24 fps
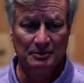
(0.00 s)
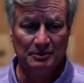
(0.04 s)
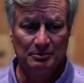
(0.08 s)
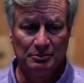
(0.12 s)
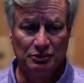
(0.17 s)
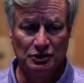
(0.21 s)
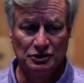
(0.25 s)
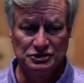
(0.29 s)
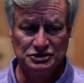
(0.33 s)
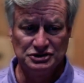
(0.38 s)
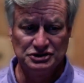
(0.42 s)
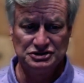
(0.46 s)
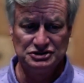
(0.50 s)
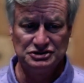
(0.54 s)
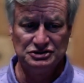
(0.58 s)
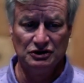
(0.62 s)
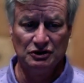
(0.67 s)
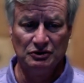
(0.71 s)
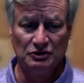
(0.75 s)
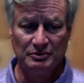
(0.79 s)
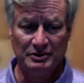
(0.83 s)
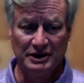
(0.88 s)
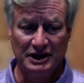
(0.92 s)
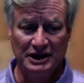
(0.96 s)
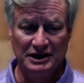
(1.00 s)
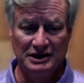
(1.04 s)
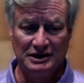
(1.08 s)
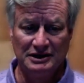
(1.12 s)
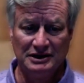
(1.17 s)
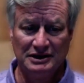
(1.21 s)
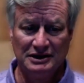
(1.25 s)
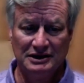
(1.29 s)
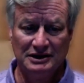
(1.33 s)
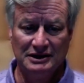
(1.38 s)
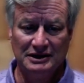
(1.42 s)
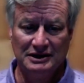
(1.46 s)
purchased
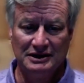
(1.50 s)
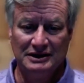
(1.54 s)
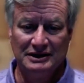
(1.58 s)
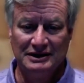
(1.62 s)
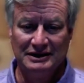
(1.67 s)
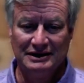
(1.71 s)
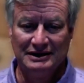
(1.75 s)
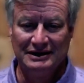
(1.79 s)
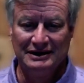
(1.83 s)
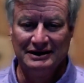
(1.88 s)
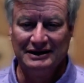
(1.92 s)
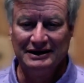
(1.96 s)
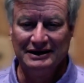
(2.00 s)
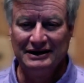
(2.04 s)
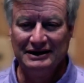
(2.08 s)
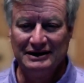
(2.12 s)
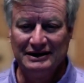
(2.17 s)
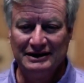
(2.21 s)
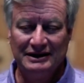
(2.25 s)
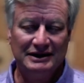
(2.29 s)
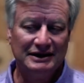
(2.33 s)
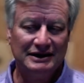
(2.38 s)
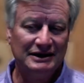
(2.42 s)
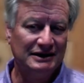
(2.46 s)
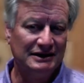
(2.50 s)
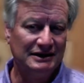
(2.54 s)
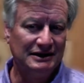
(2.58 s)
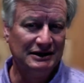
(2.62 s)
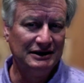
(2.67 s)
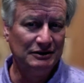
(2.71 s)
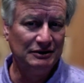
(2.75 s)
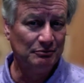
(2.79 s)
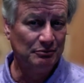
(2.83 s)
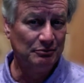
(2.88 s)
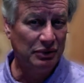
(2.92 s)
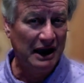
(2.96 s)
domain. It
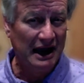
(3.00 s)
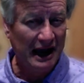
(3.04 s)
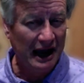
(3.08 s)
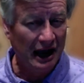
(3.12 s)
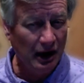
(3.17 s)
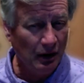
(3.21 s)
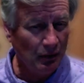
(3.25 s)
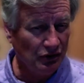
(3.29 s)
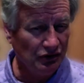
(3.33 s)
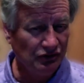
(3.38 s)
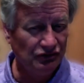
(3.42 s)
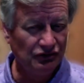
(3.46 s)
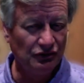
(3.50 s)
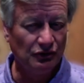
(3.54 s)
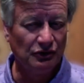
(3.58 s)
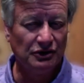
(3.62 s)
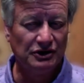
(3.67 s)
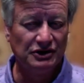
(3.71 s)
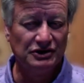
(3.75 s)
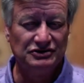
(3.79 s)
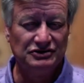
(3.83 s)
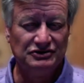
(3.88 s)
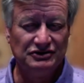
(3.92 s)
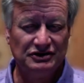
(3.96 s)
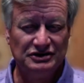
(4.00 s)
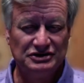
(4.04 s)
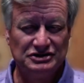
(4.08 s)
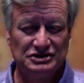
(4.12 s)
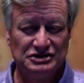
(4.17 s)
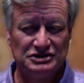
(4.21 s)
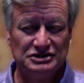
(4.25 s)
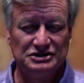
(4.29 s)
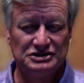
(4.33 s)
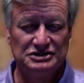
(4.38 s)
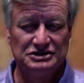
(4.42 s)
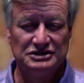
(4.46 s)
empowers
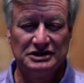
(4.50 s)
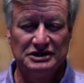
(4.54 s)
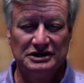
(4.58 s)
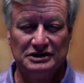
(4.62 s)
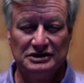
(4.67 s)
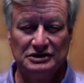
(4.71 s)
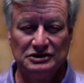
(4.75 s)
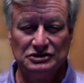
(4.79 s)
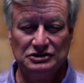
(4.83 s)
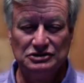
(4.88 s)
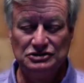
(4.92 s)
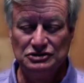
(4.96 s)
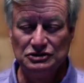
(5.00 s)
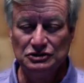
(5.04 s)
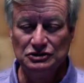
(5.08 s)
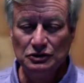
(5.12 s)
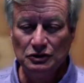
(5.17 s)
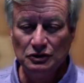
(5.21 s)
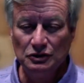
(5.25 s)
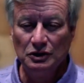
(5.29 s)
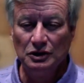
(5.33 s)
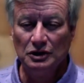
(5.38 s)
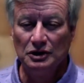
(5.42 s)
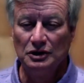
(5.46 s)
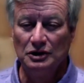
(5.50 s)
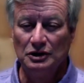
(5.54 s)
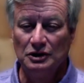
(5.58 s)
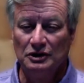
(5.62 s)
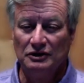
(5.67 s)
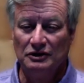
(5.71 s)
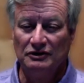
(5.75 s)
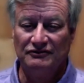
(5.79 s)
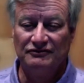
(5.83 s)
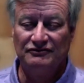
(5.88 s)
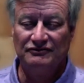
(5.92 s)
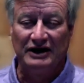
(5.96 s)
organizations that do
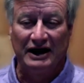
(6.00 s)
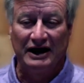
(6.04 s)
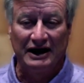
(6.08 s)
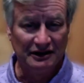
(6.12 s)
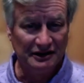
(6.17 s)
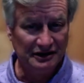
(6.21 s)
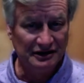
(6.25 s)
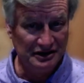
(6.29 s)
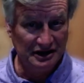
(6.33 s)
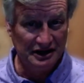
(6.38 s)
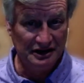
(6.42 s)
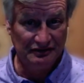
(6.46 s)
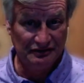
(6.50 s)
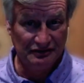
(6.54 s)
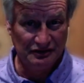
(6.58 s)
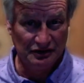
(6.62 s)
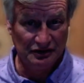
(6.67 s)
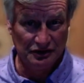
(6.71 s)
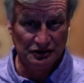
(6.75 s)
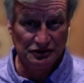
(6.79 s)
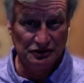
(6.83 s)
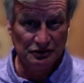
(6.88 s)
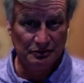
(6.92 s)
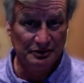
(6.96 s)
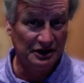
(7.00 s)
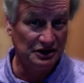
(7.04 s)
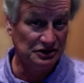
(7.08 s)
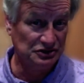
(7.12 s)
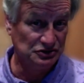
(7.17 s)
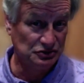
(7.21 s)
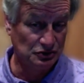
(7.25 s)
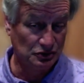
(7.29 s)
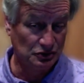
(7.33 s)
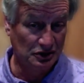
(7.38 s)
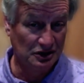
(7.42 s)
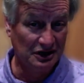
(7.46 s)
validate their
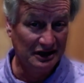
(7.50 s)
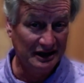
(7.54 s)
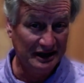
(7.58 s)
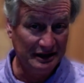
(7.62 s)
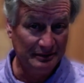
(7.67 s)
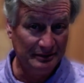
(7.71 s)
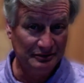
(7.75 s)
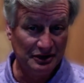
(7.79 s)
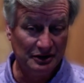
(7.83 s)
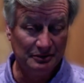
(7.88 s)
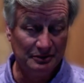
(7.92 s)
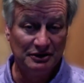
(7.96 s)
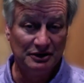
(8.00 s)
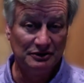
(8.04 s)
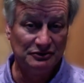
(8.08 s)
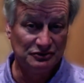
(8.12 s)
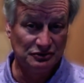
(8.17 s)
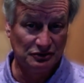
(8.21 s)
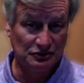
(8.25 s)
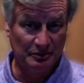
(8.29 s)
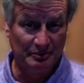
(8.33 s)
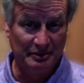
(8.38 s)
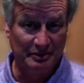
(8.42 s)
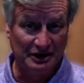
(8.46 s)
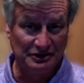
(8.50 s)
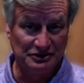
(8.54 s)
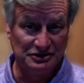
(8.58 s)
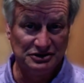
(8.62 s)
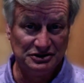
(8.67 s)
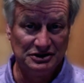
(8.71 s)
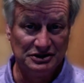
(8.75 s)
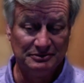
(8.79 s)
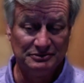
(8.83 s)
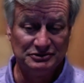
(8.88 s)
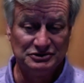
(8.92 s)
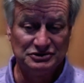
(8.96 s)
domains or claim them, as we're about to
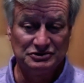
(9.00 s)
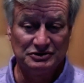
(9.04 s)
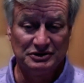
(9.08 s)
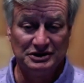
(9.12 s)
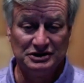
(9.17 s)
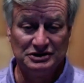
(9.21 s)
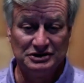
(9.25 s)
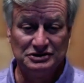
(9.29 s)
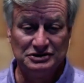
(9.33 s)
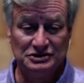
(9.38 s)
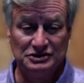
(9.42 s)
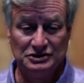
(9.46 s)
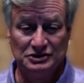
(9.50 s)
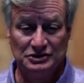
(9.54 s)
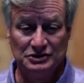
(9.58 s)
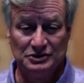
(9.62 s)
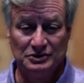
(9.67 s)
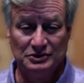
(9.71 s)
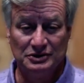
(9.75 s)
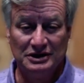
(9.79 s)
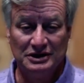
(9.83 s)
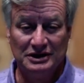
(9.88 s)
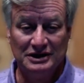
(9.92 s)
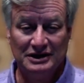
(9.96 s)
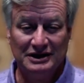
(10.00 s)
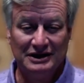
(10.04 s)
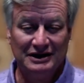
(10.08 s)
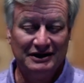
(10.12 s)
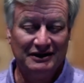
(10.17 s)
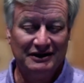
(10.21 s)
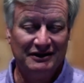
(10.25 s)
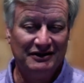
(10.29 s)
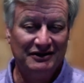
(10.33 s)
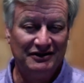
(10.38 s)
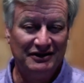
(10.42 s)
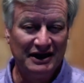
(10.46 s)
demonstrate to you.
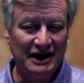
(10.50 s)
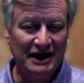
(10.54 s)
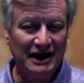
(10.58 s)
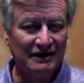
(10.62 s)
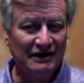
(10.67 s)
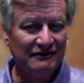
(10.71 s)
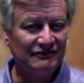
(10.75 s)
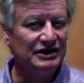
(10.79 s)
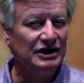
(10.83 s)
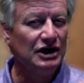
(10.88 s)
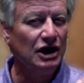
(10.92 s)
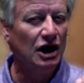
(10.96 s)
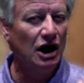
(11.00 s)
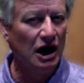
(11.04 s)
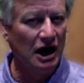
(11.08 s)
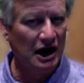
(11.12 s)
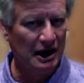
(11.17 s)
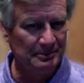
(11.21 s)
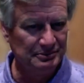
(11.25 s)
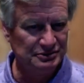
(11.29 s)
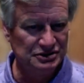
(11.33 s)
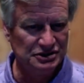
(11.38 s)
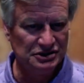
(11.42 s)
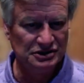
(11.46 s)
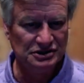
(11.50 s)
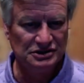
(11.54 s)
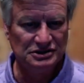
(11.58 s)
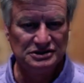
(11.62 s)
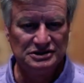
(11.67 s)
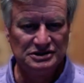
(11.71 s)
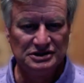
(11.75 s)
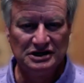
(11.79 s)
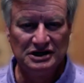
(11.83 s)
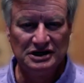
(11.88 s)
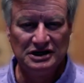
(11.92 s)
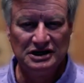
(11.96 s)
They have the option
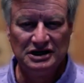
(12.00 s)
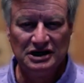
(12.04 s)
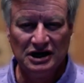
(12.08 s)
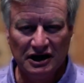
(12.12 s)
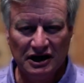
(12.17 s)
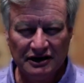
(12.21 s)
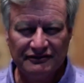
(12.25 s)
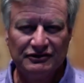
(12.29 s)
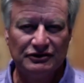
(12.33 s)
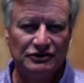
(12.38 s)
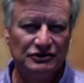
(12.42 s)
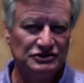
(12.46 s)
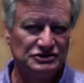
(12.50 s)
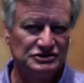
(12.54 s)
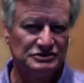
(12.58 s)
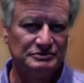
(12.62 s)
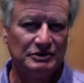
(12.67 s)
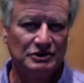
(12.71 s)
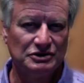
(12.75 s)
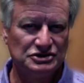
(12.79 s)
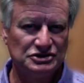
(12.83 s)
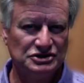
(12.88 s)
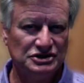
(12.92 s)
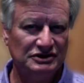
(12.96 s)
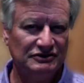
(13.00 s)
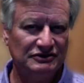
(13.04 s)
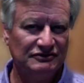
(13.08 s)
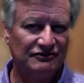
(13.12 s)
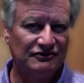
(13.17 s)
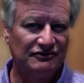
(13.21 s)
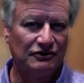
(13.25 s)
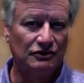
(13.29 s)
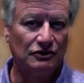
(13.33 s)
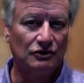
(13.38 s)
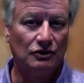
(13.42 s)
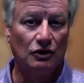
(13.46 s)
to govern Smartsheet
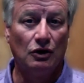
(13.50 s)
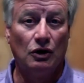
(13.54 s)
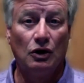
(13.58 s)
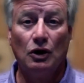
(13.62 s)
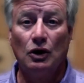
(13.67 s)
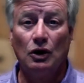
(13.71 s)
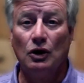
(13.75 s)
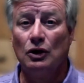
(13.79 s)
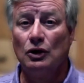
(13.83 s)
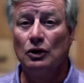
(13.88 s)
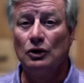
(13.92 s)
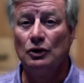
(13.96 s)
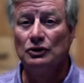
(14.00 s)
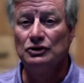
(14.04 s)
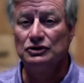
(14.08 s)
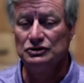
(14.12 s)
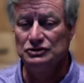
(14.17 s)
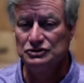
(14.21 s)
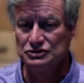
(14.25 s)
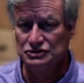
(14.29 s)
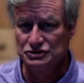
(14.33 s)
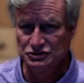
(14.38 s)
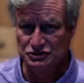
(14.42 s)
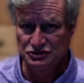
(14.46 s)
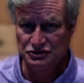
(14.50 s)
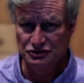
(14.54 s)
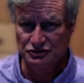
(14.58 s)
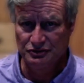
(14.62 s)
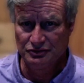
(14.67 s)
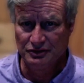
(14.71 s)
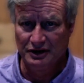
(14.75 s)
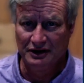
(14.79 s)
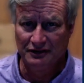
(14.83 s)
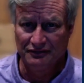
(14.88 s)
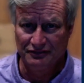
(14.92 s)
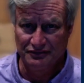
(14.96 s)
for all users
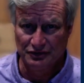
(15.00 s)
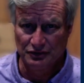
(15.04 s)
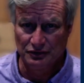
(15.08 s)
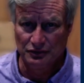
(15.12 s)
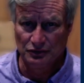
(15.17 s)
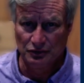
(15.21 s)
throughout their